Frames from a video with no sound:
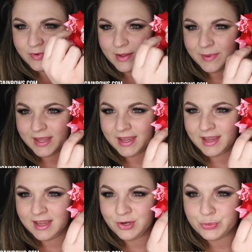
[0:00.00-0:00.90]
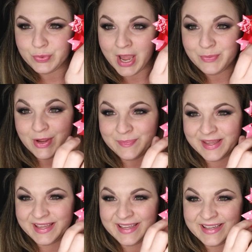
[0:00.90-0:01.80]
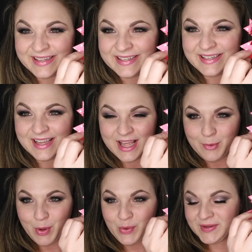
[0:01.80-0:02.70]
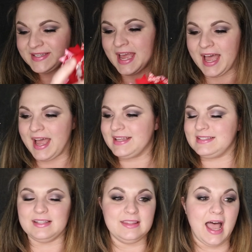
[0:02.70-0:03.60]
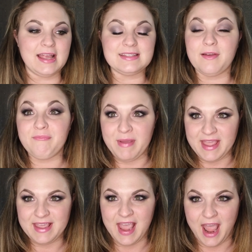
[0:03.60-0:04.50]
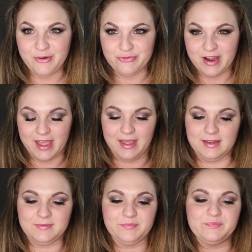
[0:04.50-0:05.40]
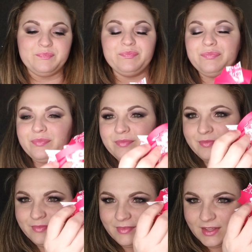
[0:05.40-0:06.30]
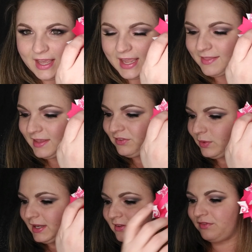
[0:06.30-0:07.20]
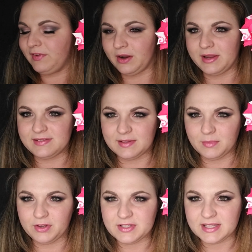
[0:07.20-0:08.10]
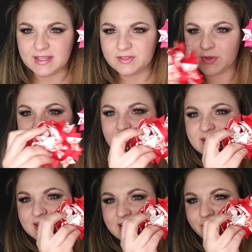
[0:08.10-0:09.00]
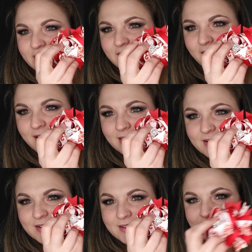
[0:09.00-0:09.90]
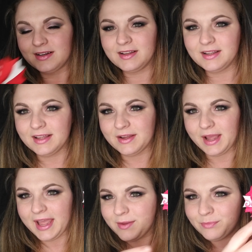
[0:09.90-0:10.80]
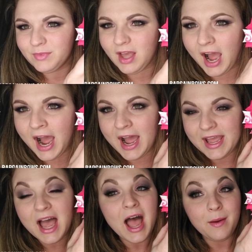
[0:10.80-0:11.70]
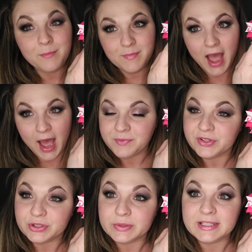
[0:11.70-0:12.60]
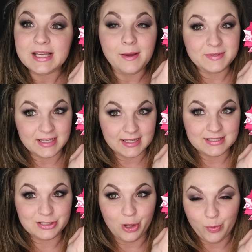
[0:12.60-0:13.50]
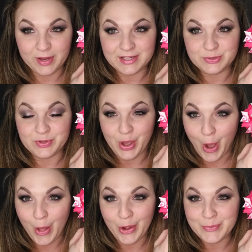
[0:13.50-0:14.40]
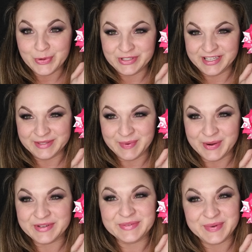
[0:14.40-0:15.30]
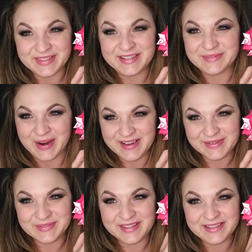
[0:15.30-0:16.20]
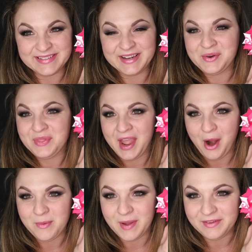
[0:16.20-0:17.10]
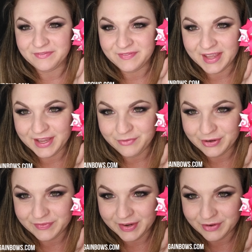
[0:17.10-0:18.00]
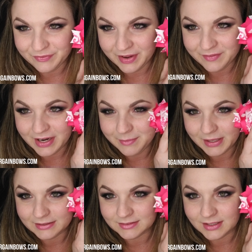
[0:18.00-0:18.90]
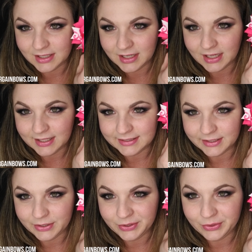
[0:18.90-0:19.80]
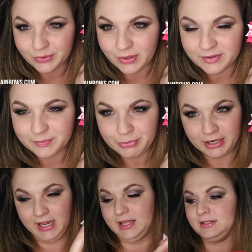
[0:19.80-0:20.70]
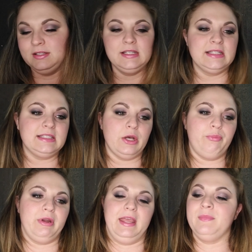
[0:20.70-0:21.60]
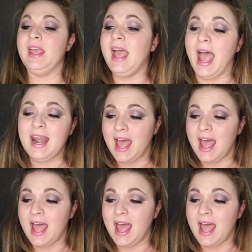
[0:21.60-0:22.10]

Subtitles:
ribbon, red ribbon, polka dots, lots of pink and red. Okay, and this one is very similar to this one, just a different color. Okay, I am absolutely obsessed always with all our boutique bows with these rhinestones in the center. They are my favorite. I mean, hello, pretty. So pretty. And